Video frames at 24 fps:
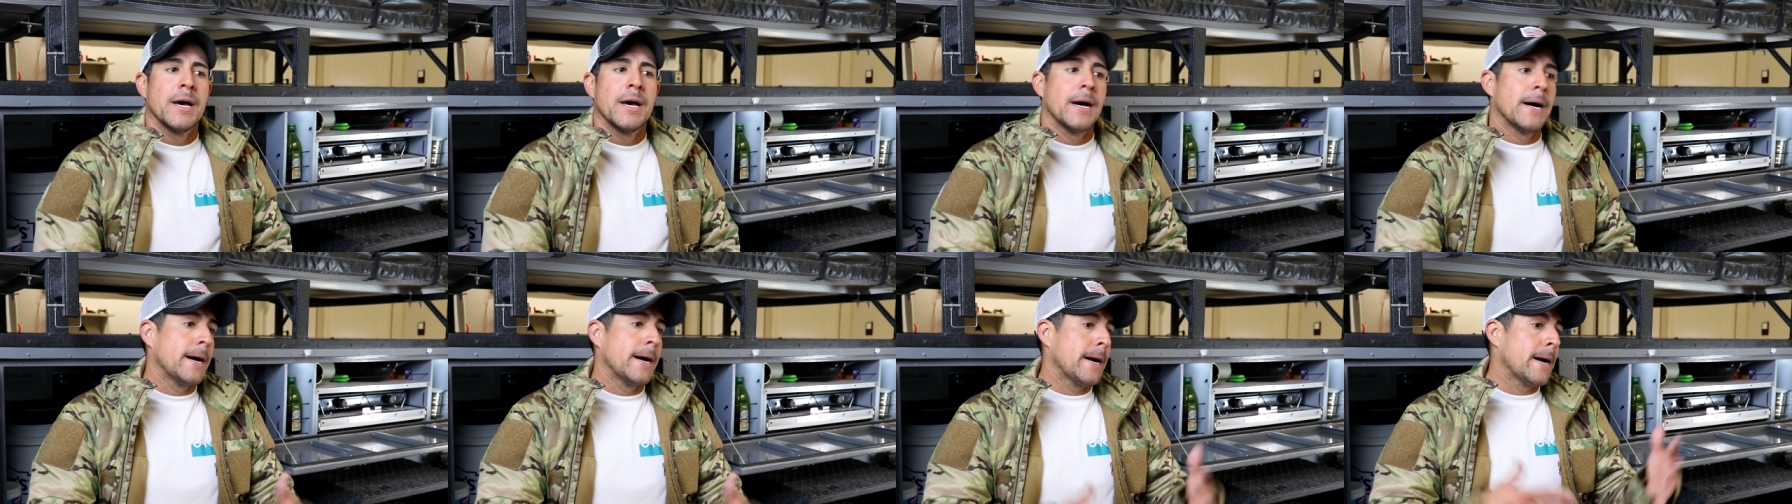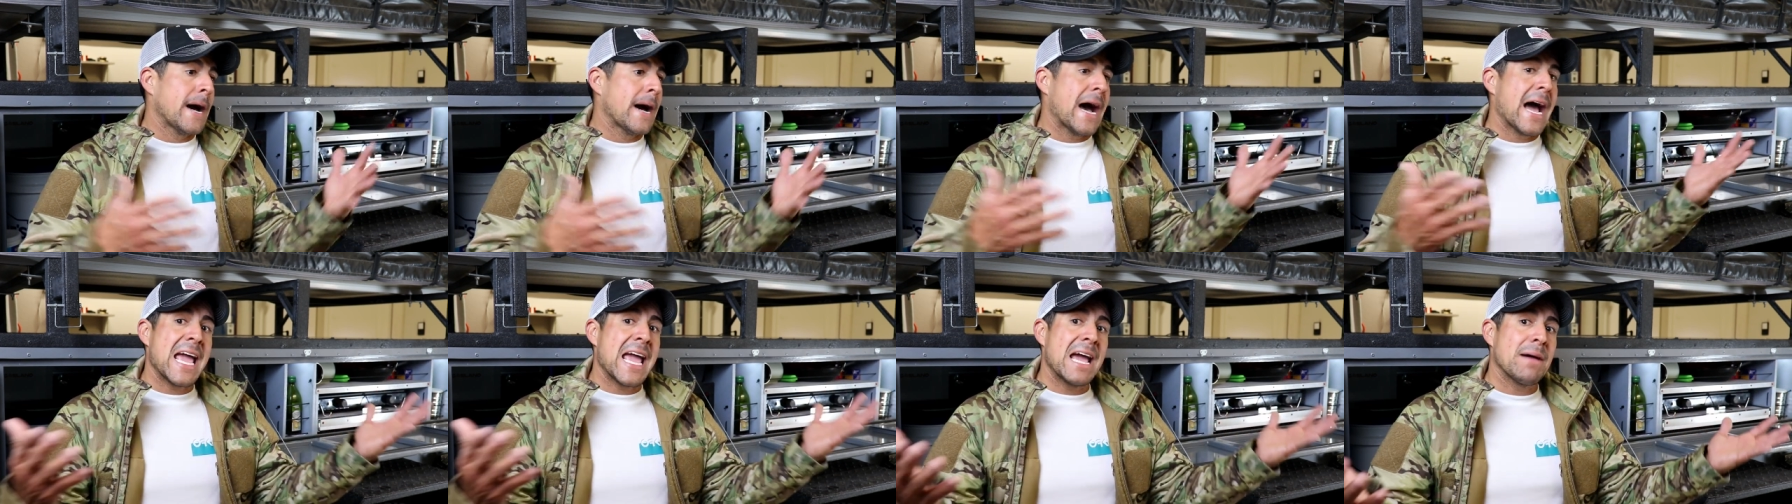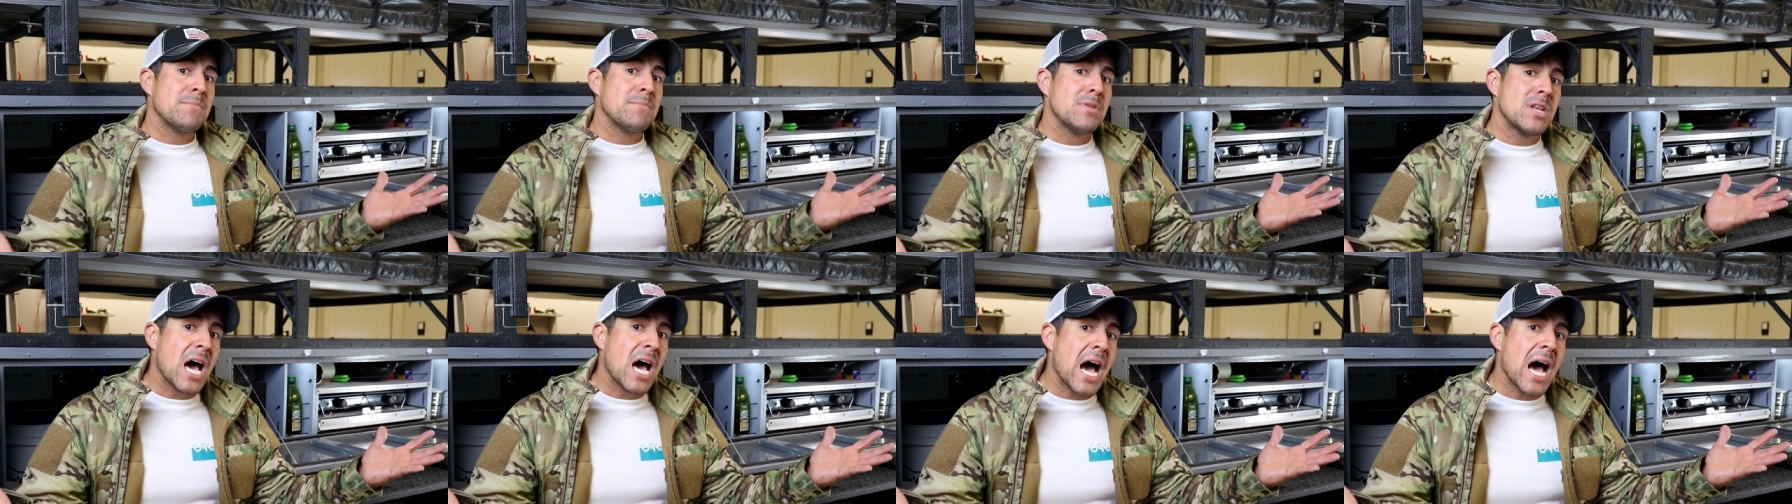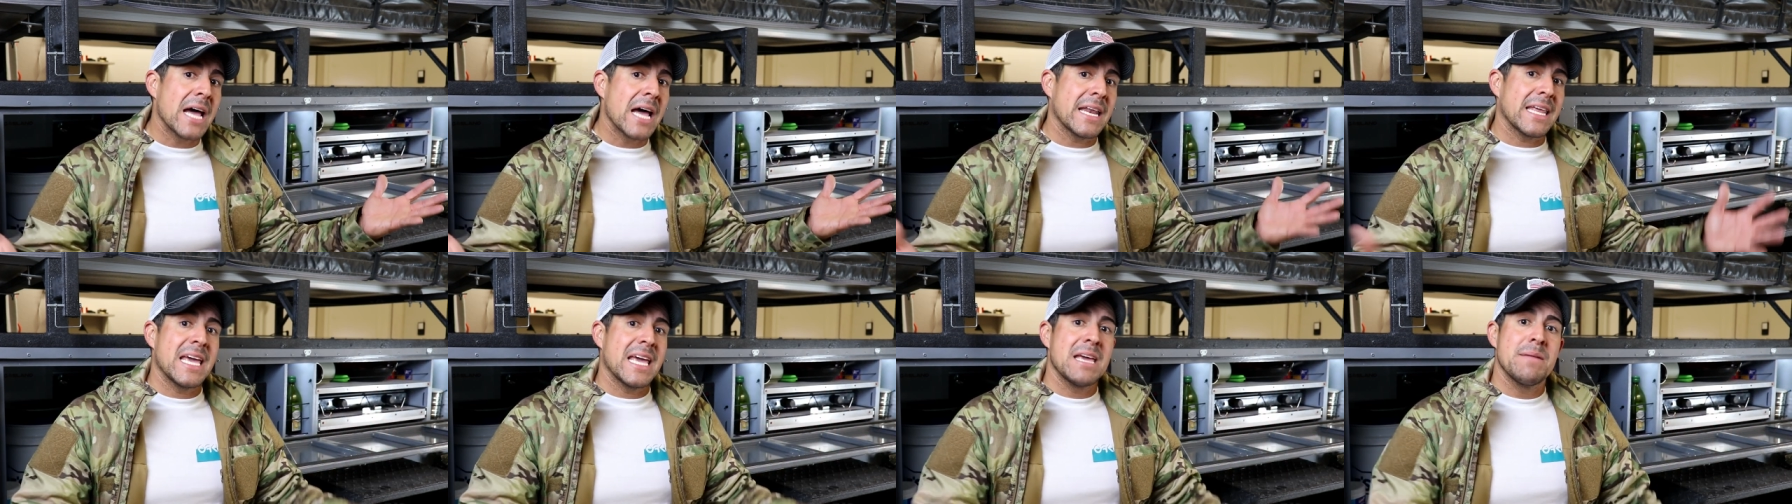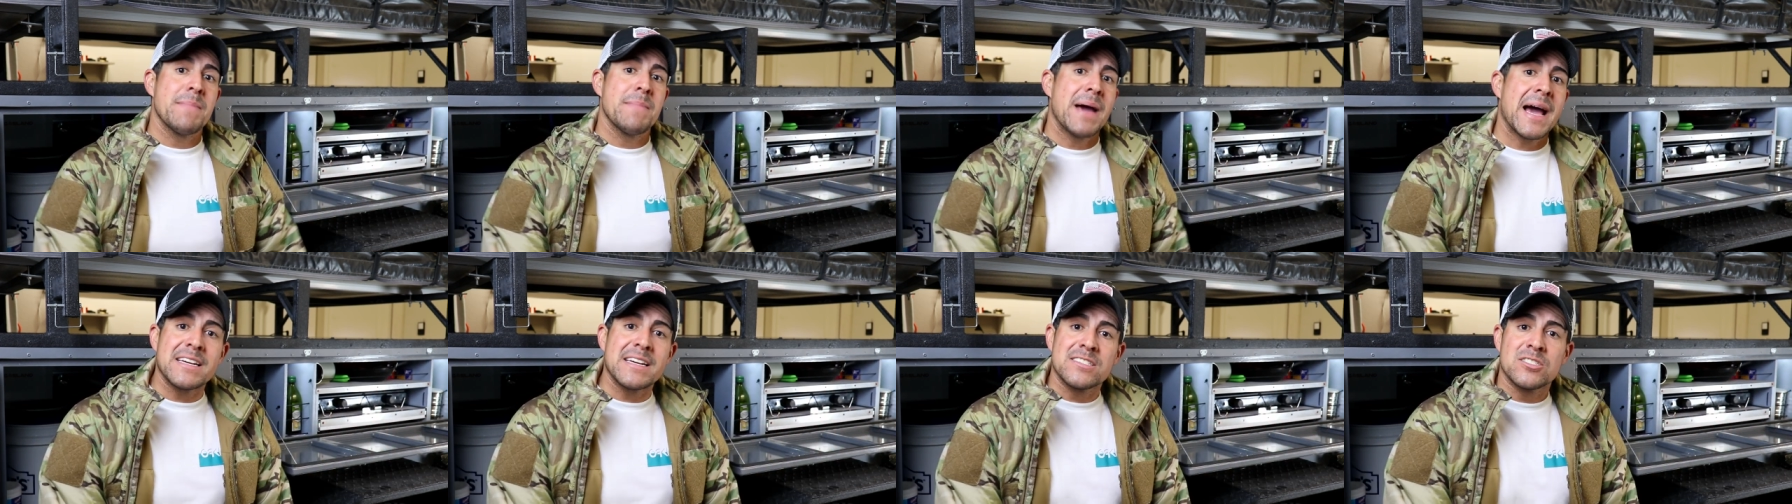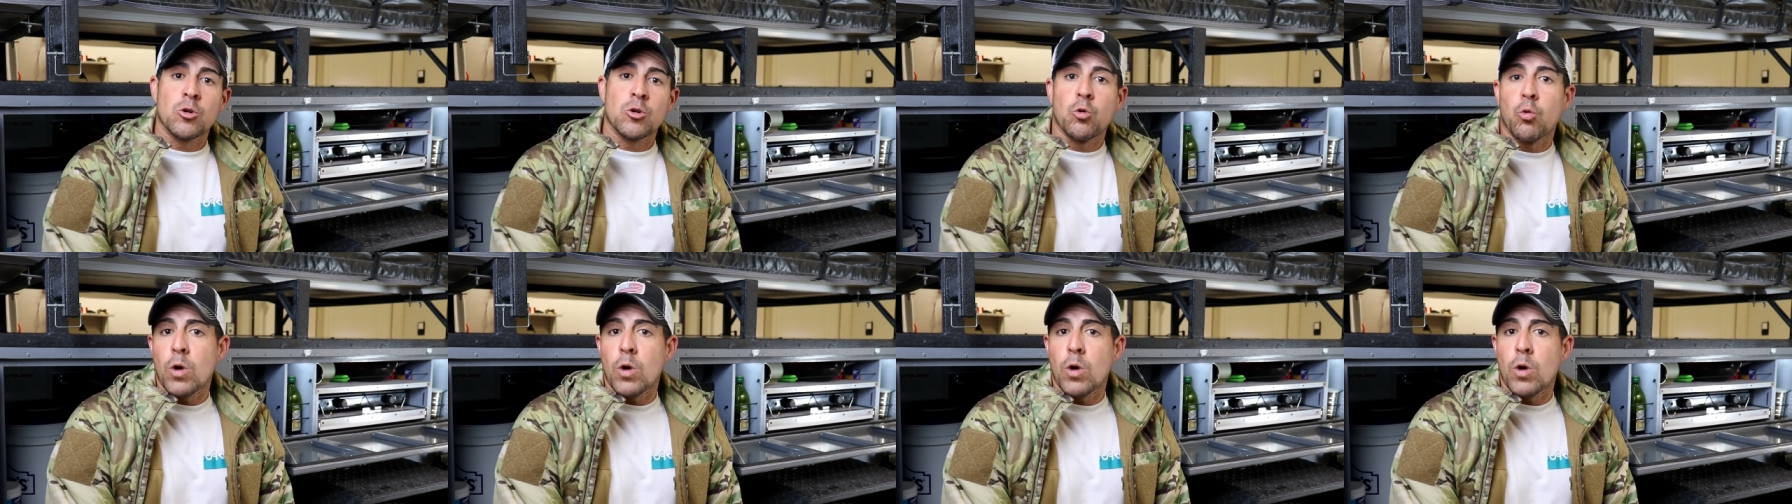Uh, I am not a master